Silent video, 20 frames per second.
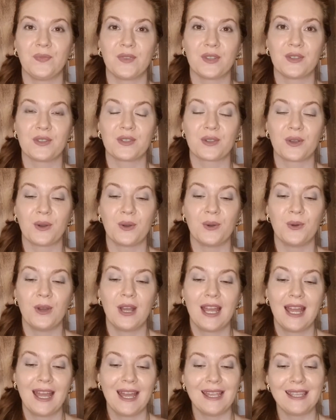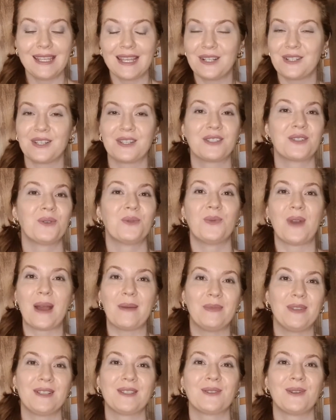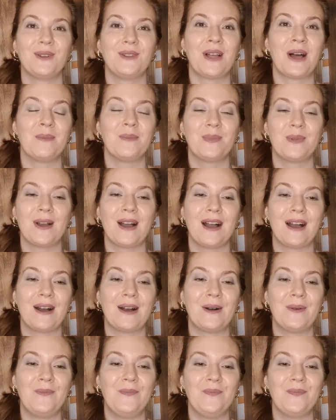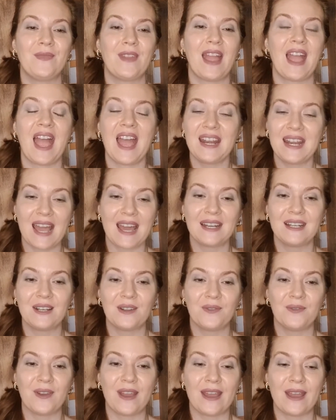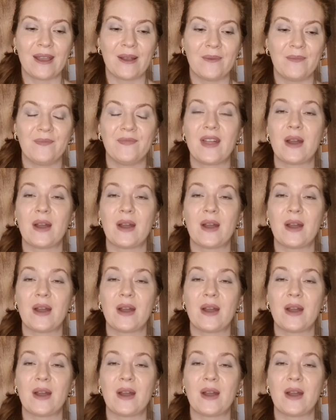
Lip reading: So yeah, just to wrap this all up, Anne had an affair.